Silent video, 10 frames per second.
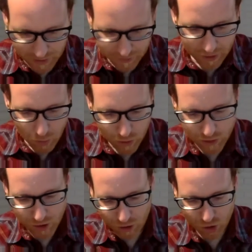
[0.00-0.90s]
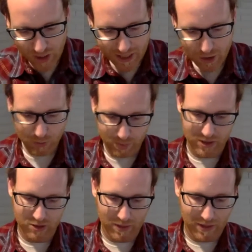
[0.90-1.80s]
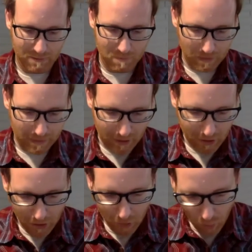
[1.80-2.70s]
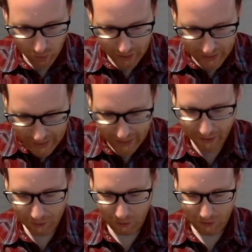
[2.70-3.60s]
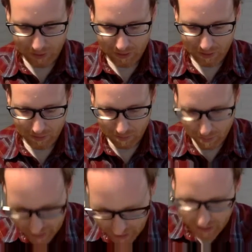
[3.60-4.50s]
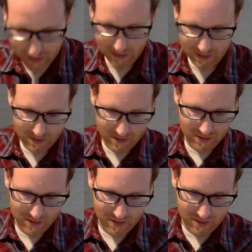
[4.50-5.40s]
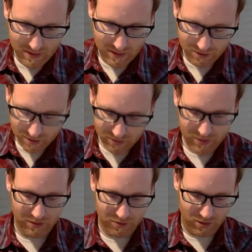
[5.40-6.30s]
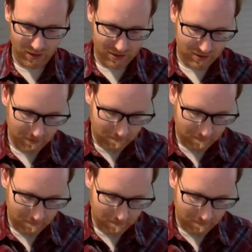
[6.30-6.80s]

If I were still trying to please men, would I now be a servant of Christ?